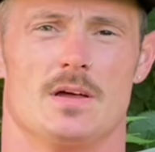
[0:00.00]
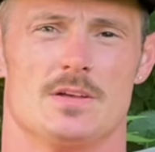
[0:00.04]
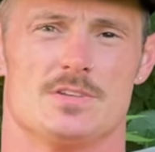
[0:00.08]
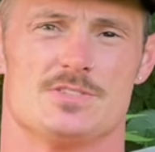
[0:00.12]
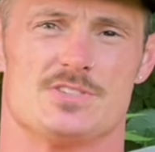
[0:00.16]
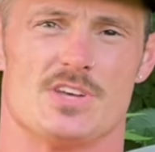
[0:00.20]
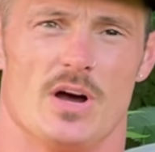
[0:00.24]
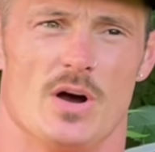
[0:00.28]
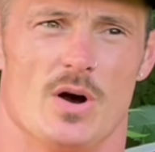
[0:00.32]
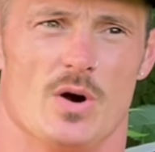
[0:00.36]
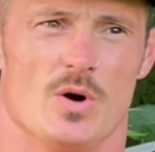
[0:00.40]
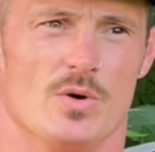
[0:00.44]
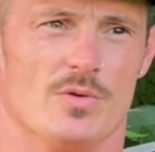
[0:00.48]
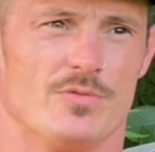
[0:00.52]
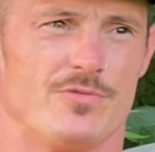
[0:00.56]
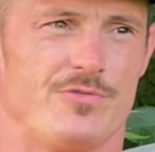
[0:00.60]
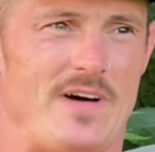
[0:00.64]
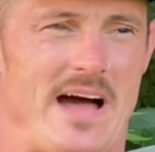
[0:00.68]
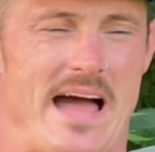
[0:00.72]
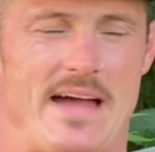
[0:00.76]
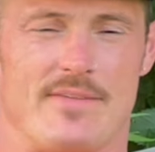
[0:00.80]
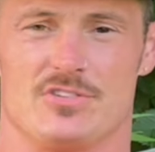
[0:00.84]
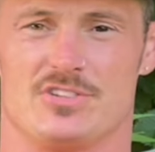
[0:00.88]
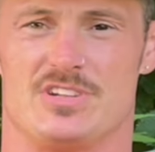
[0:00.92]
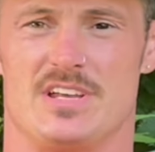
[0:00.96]
So
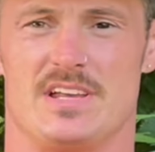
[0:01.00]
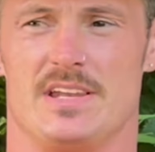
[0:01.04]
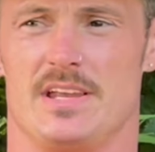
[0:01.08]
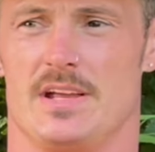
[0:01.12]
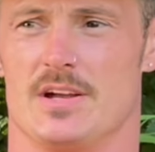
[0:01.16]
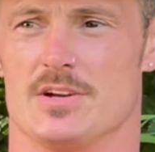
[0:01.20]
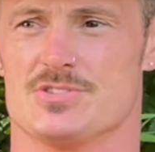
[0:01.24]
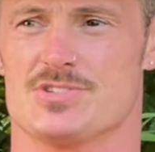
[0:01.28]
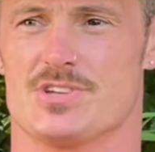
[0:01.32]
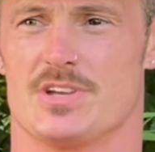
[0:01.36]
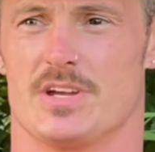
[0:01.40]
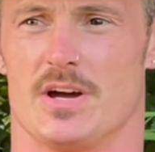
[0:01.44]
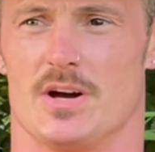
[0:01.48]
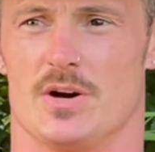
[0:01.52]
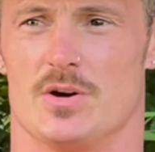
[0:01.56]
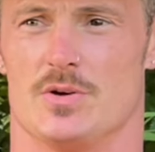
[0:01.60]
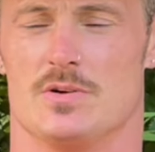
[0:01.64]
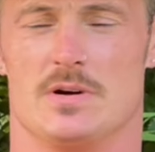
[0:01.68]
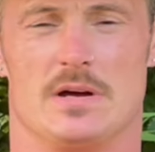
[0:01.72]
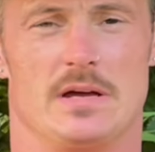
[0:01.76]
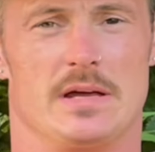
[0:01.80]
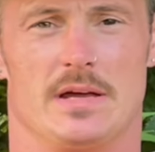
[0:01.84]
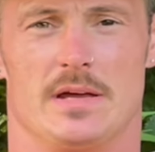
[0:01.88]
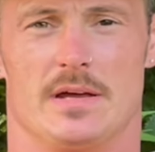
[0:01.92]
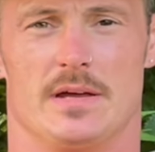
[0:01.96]
5 or 10 years
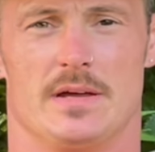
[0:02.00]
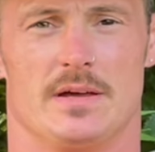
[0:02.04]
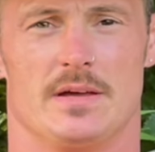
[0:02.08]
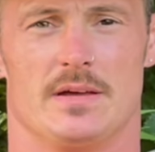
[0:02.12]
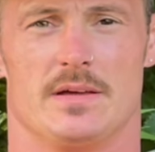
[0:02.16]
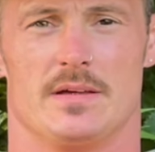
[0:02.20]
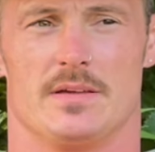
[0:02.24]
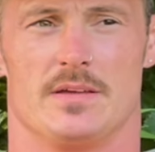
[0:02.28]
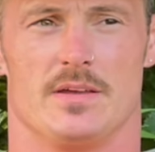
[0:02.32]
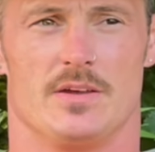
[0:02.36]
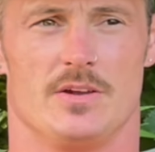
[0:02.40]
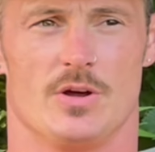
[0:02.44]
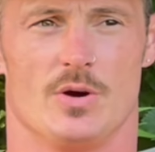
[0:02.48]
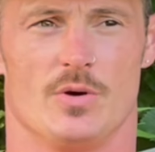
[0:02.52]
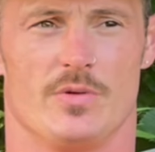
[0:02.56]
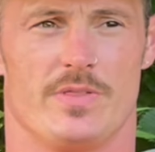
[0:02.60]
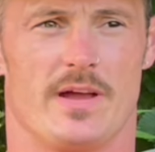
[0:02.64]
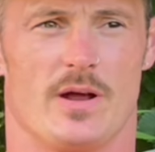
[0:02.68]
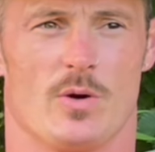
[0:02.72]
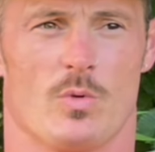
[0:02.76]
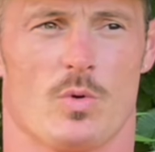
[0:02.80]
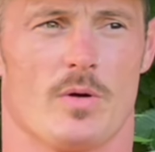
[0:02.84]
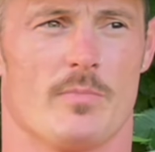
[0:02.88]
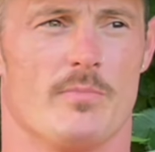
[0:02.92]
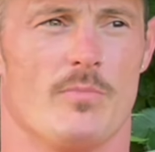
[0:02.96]
ago, you know,
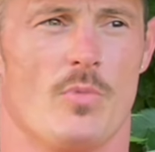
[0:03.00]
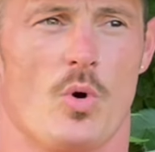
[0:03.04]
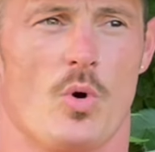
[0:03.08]
there were